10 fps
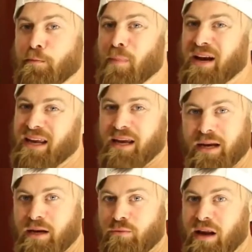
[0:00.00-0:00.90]
money in
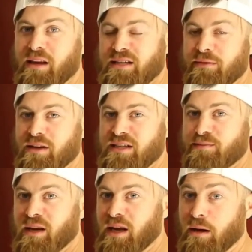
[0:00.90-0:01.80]
it, relatively
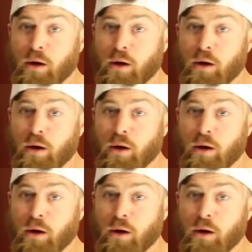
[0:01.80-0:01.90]
speaking.